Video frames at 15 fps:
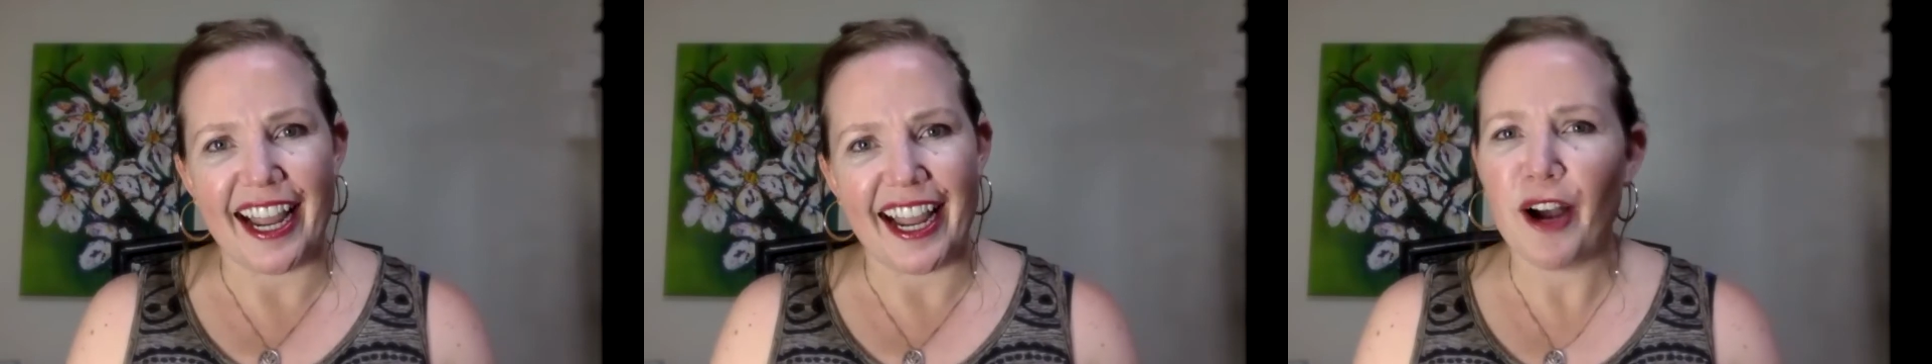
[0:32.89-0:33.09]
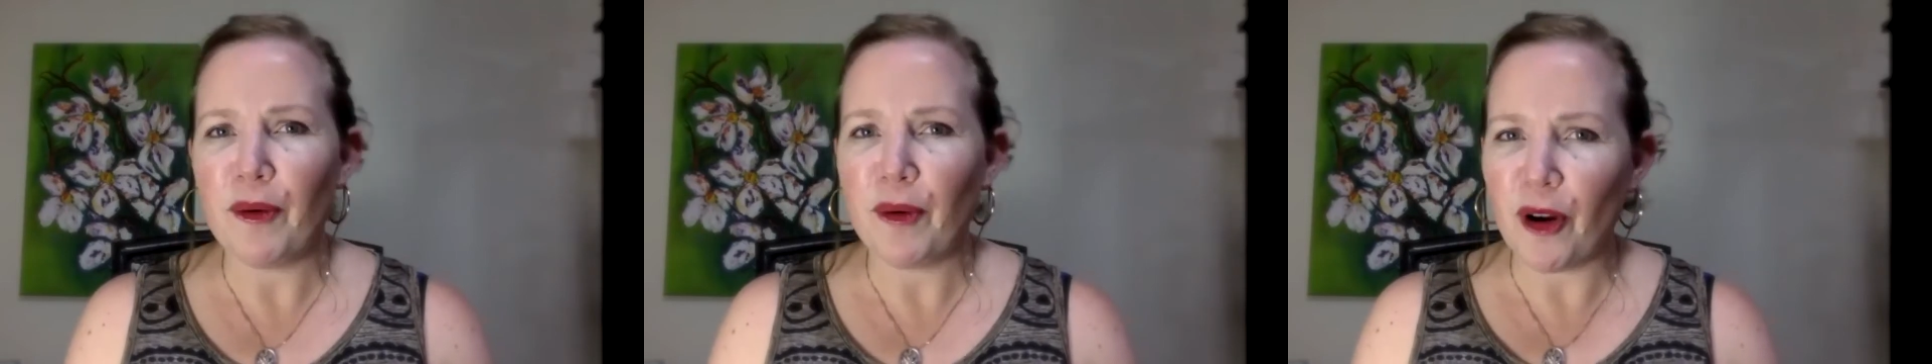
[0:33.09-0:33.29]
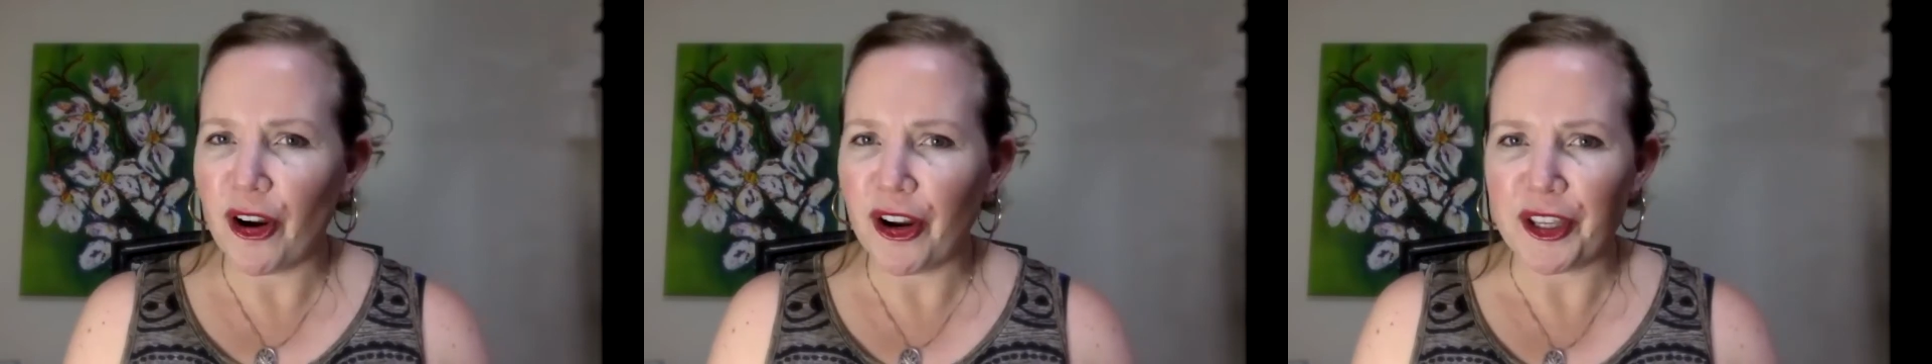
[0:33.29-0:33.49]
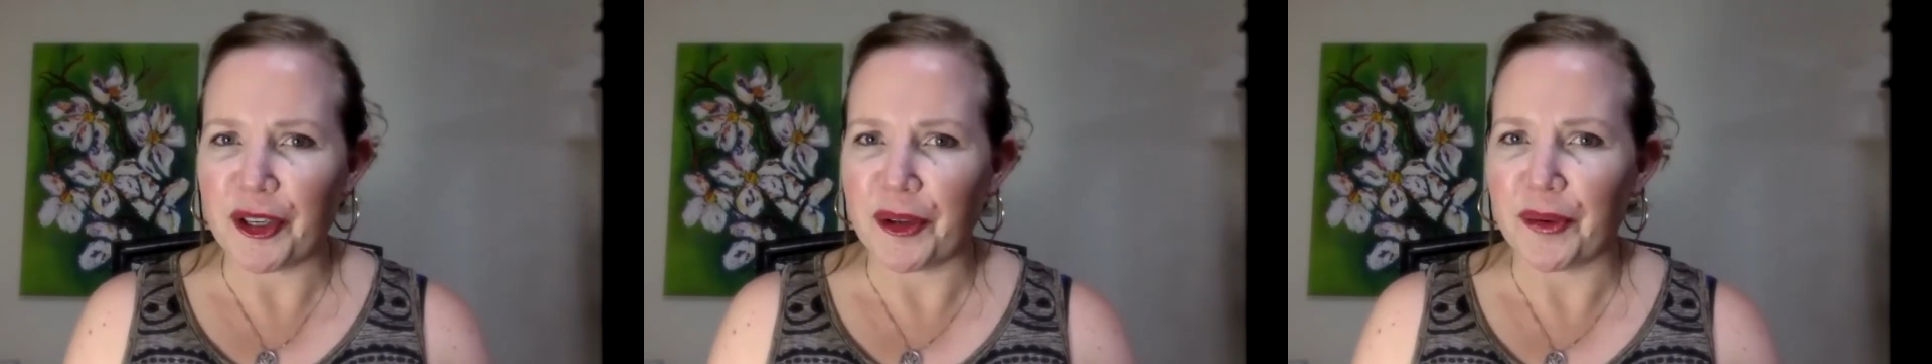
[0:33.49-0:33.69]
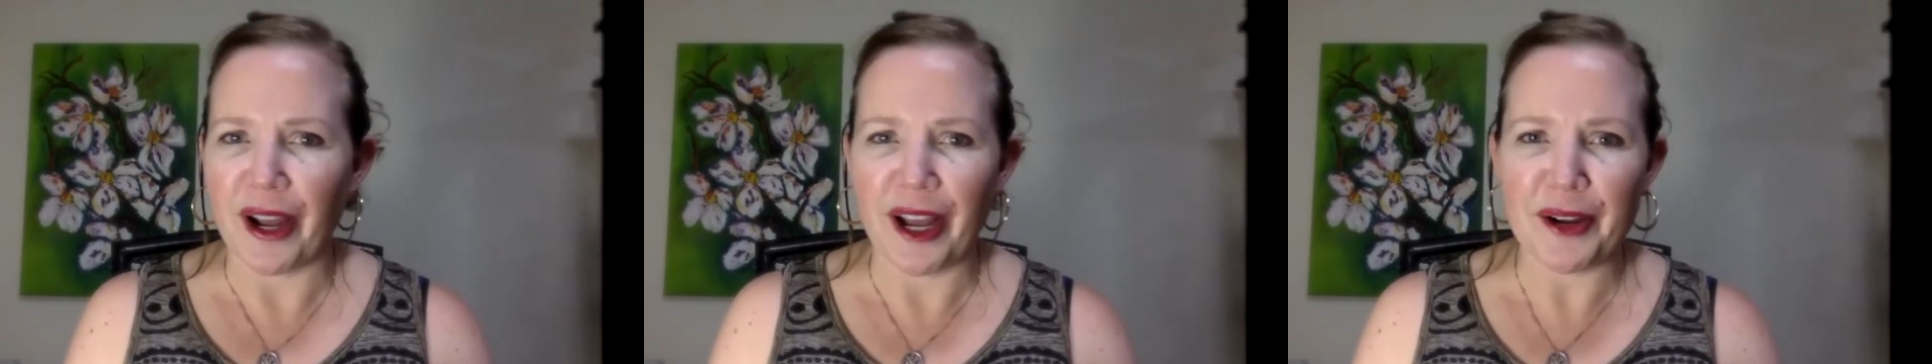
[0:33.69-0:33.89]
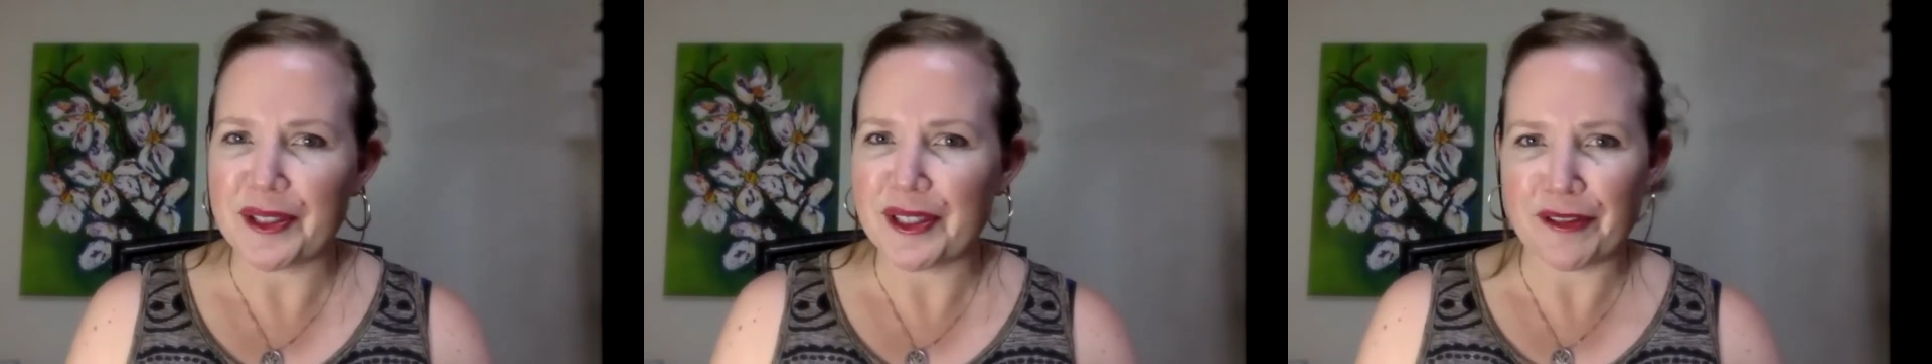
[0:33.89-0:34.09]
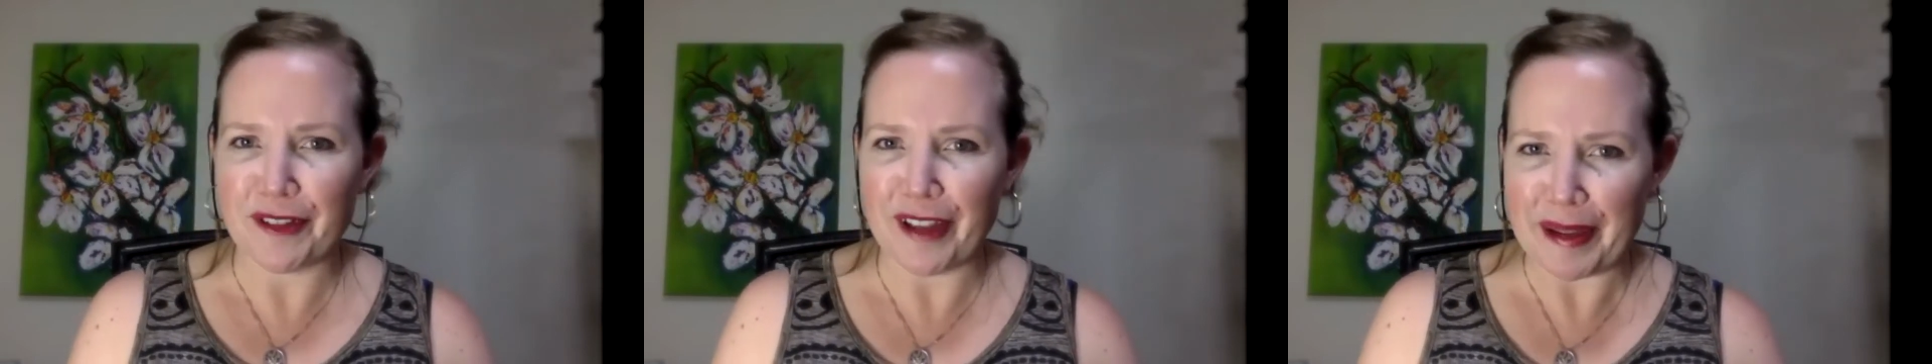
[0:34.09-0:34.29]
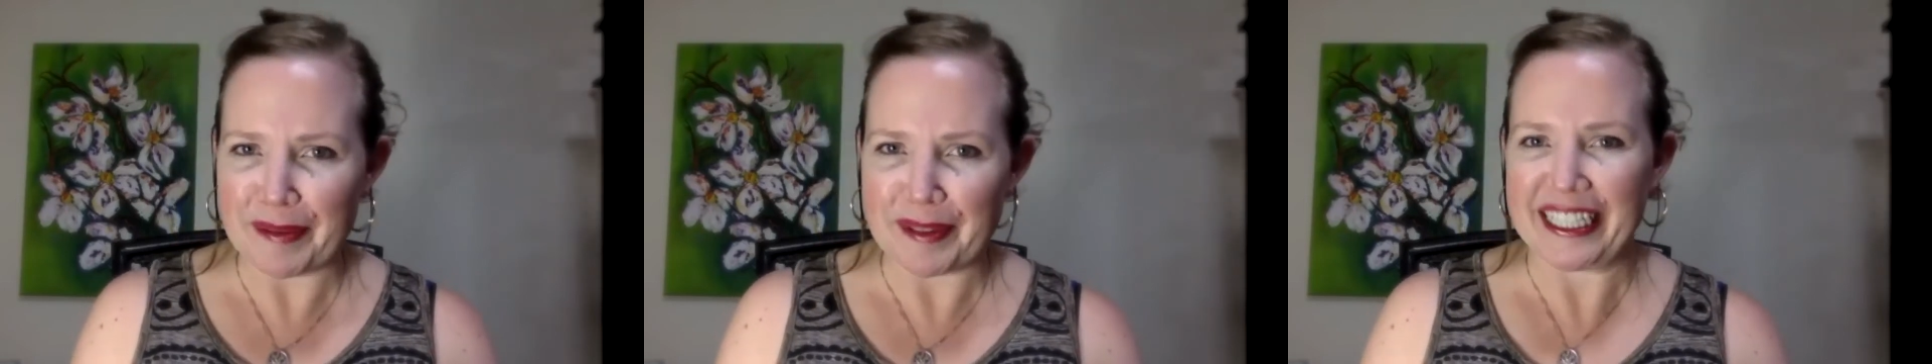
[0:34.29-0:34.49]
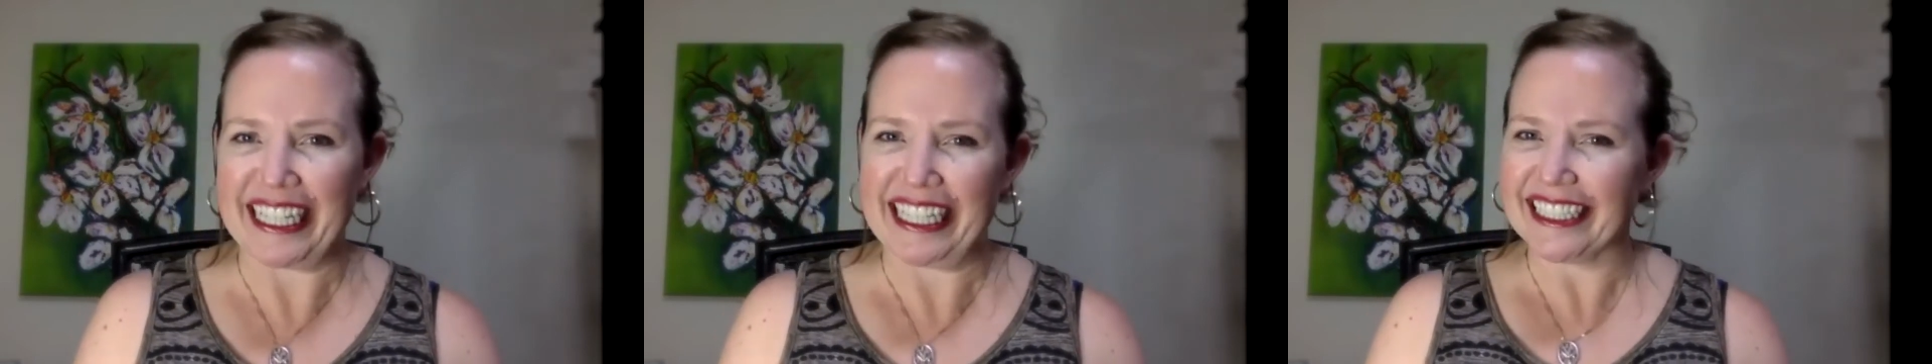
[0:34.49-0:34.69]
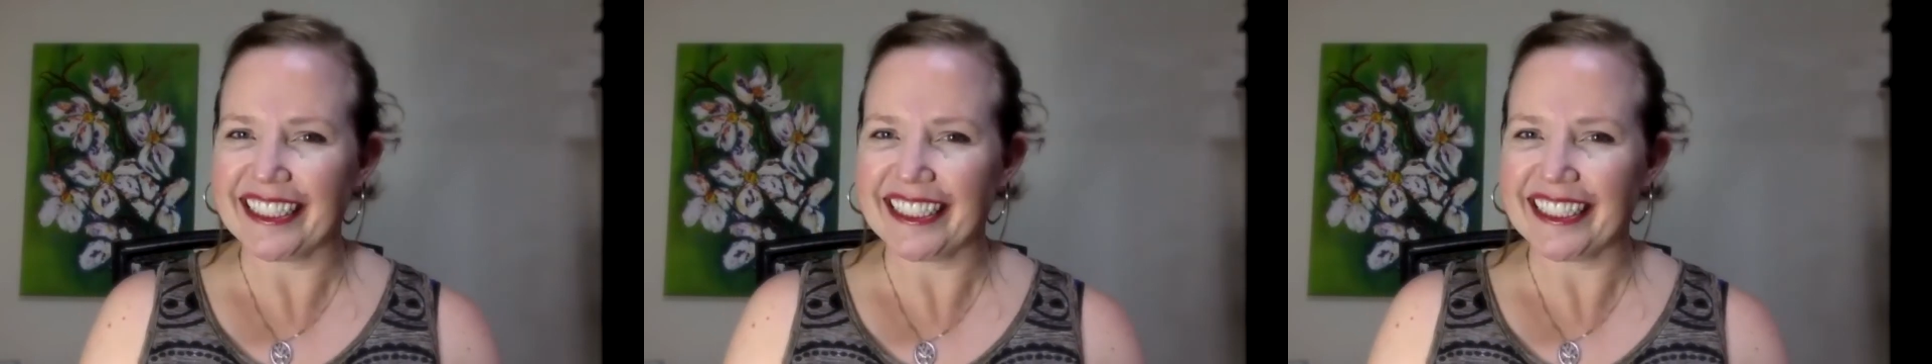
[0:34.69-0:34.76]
How are you? How's the family?